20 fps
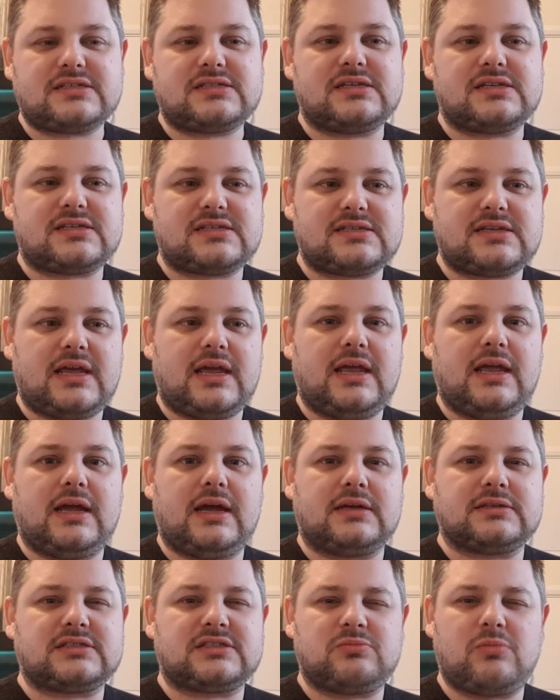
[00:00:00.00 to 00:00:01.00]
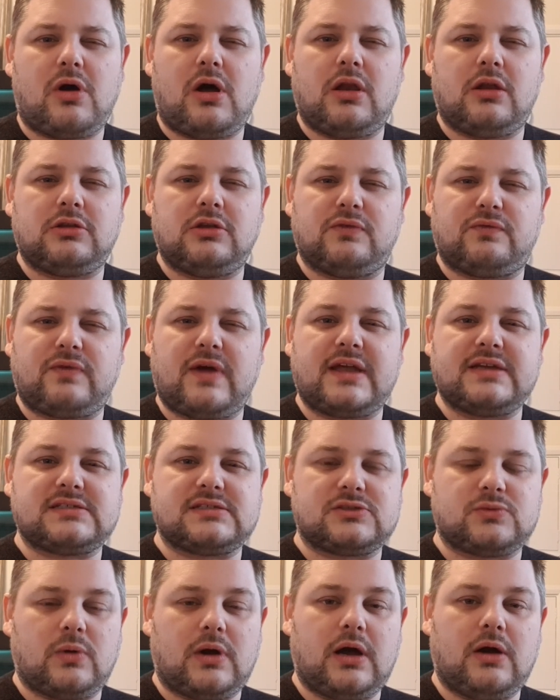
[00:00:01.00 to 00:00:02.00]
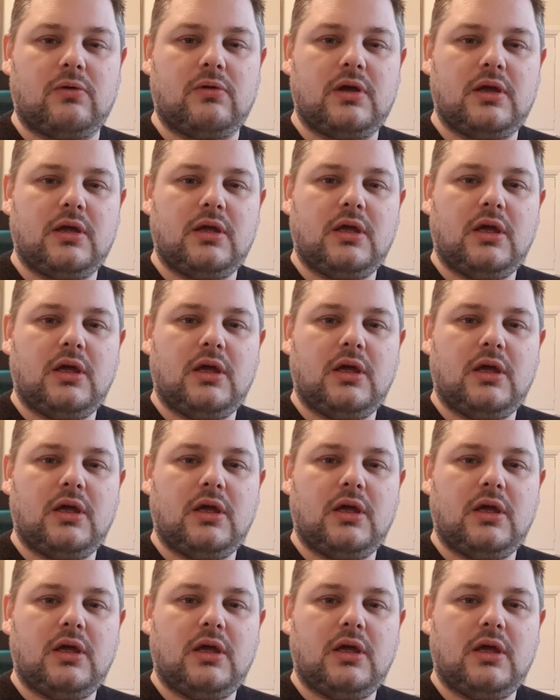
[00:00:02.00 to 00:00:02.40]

to see a smile on your face as well.